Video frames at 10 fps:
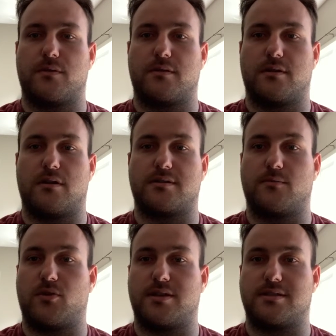There are
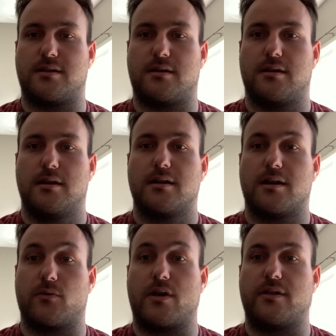some ways to
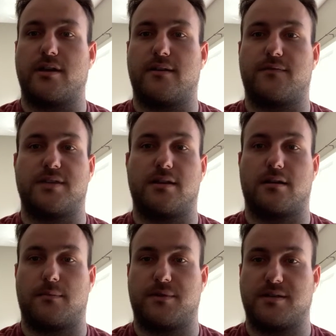get around that. If, say, the
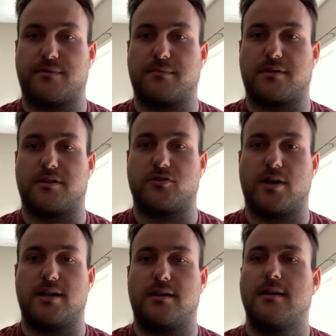company is publicly
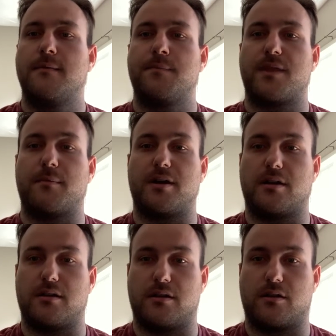traded, they might
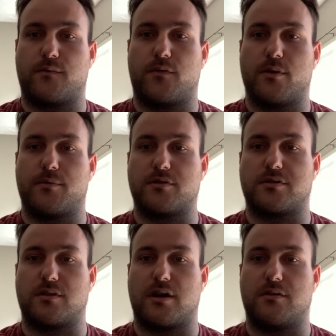not look for
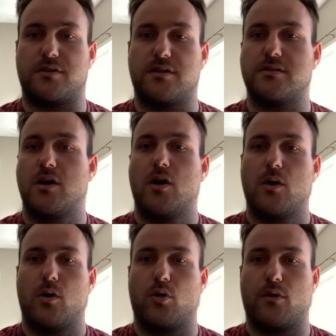personal guarantees.
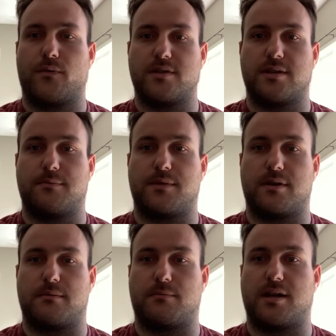Or if there's
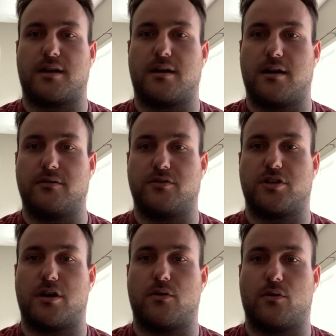something like 100
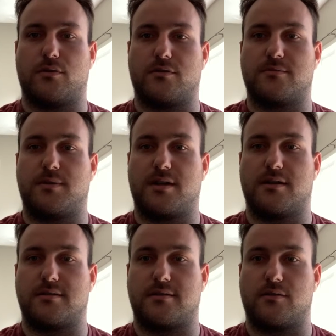shareholders
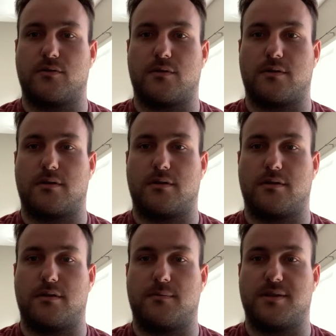because their
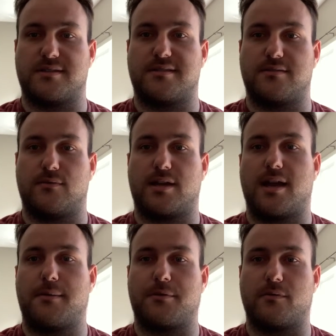business is doing
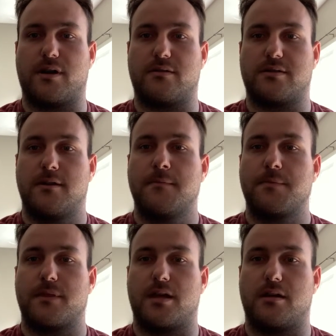capital rounds,
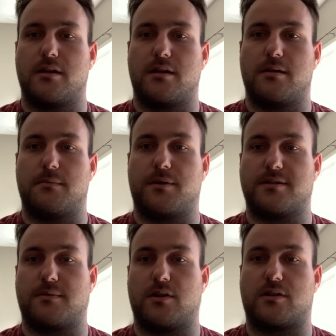then you can
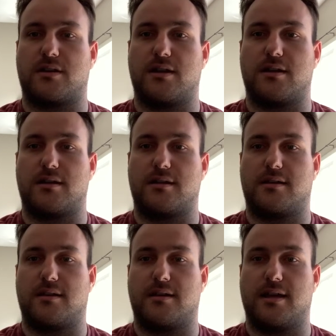possibly look to
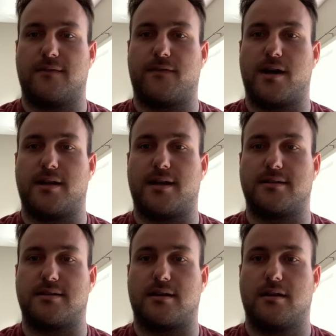get the
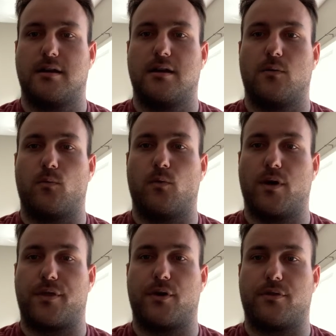financing
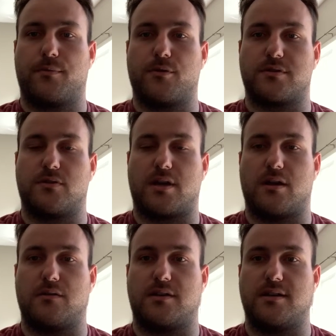without the personal
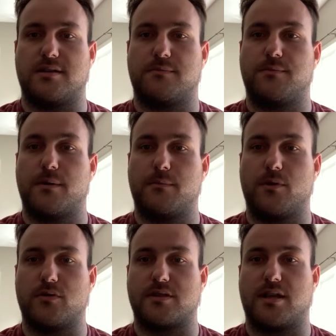guarantees. But
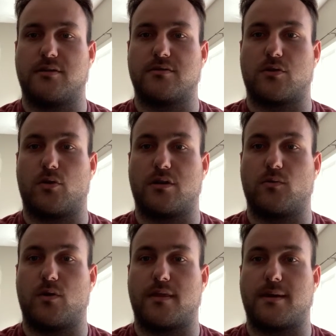most lenders are going
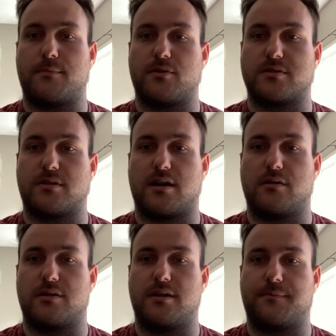to want that personal
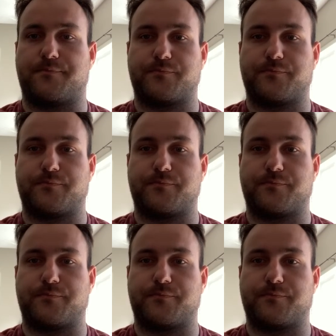guarantee.